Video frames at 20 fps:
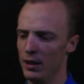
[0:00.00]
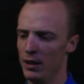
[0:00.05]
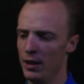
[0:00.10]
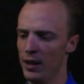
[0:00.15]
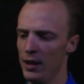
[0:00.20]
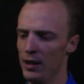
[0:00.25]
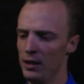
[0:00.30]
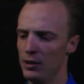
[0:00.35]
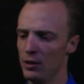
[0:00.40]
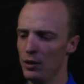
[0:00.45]

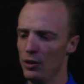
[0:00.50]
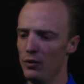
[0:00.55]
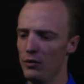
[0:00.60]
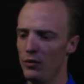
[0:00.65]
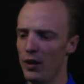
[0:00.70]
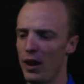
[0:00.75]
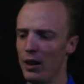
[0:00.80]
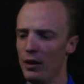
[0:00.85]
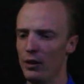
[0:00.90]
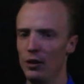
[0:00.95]
these two
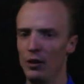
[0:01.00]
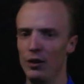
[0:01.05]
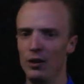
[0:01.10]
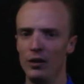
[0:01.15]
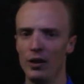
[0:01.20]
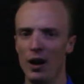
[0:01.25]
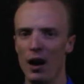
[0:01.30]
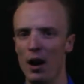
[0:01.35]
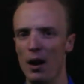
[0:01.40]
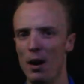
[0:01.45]

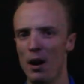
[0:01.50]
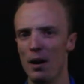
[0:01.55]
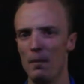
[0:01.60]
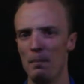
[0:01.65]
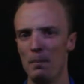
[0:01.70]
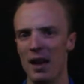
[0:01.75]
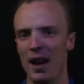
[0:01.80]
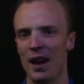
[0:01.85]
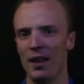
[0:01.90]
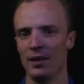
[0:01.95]
values are
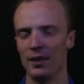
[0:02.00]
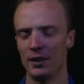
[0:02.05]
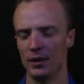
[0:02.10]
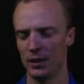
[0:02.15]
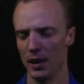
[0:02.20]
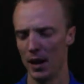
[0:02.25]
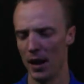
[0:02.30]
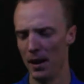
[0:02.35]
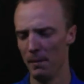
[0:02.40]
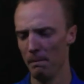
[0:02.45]
about the
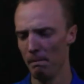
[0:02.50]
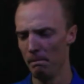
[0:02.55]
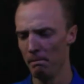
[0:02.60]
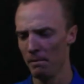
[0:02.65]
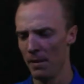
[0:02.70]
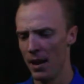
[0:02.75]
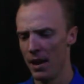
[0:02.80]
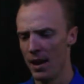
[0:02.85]
same,